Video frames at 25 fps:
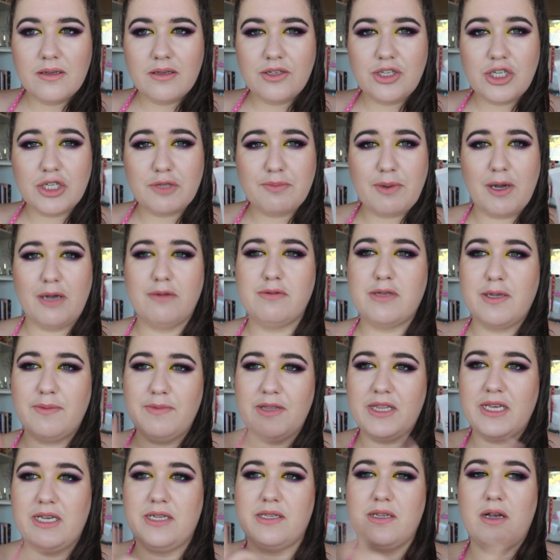just pop some
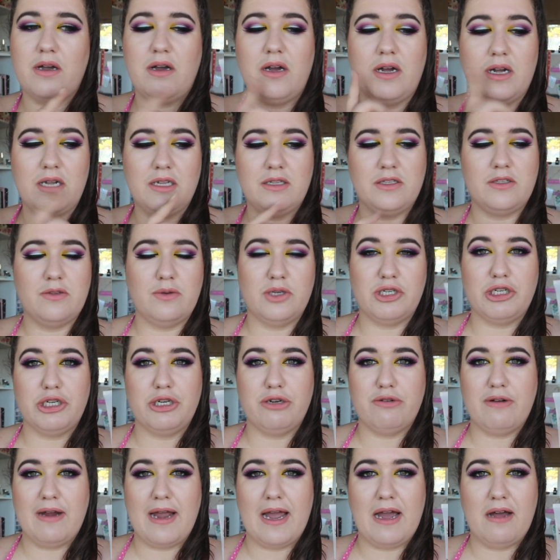of this on, swish
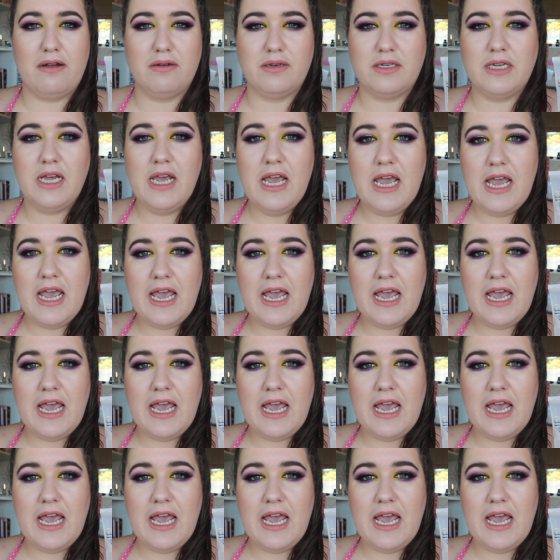it around,